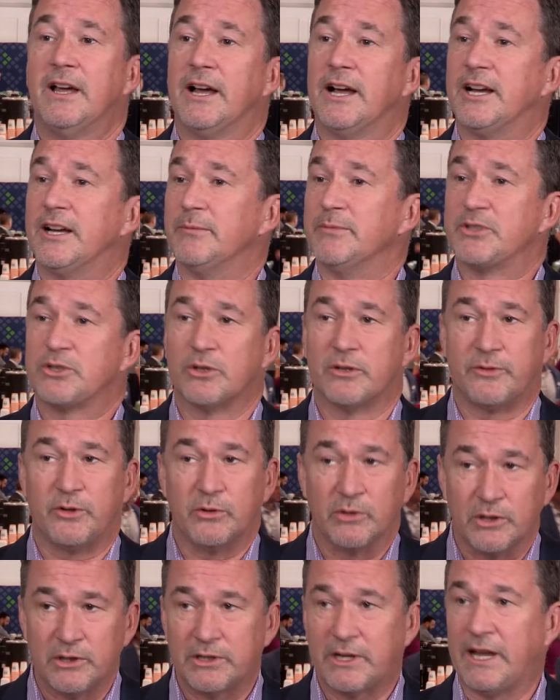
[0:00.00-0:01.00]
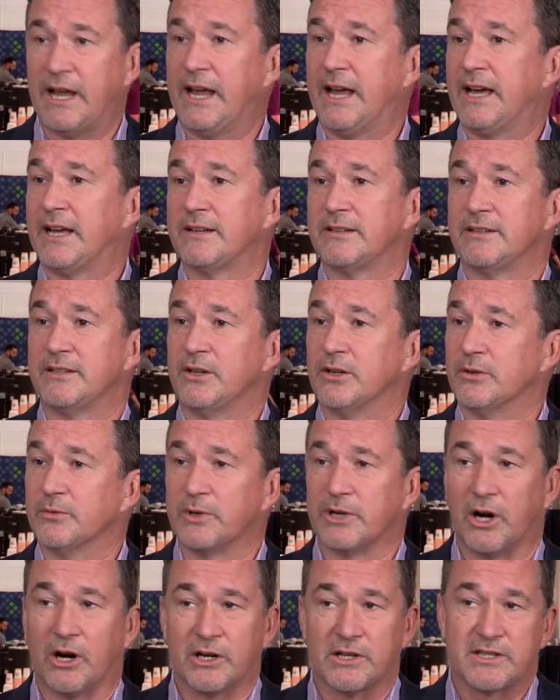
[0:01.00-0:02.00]
Um, so if you look at you know,
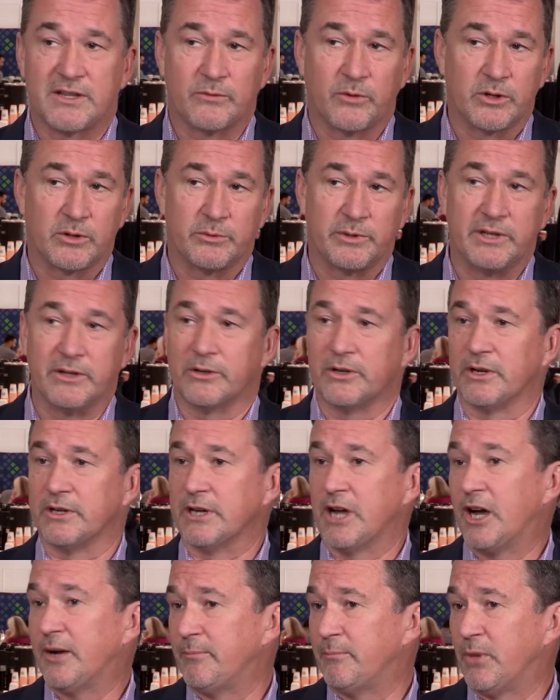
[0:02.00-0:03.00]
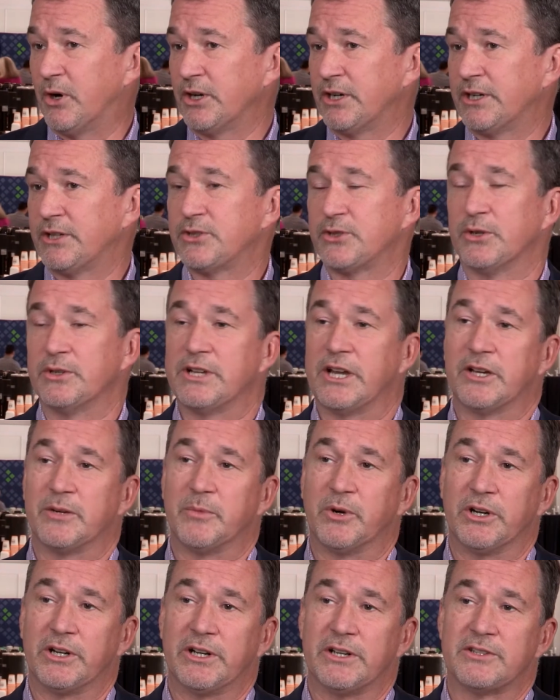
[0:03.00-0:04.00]
regardless of whether we are in up markets or
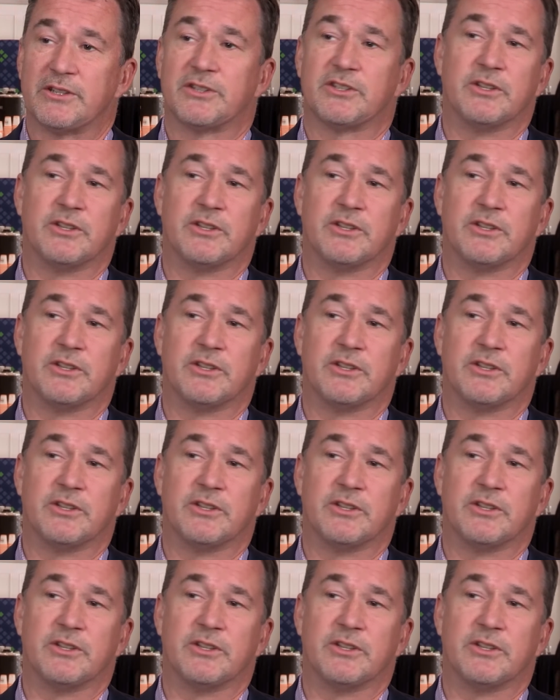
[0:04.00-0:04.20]
down markets,